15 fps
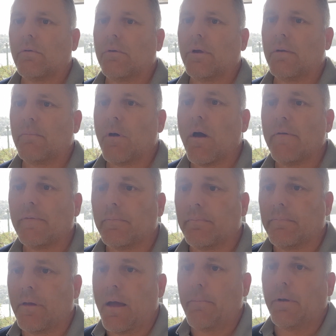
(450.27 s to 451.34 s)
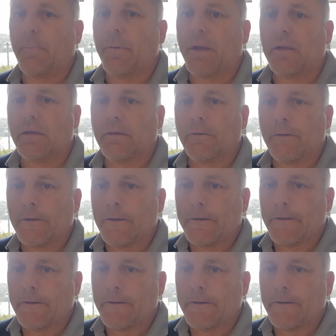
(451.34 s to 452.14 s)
in my humble opinion,